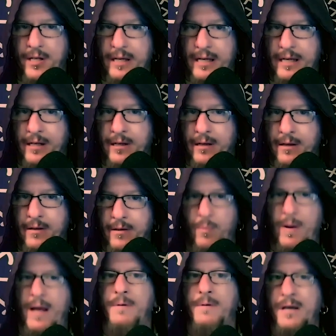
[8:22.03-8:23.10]
in the
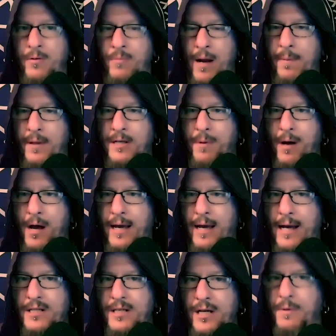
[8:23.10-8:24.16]
random heathen ramblings
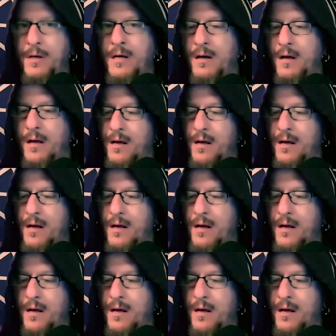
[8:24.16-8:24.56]
podcast tell me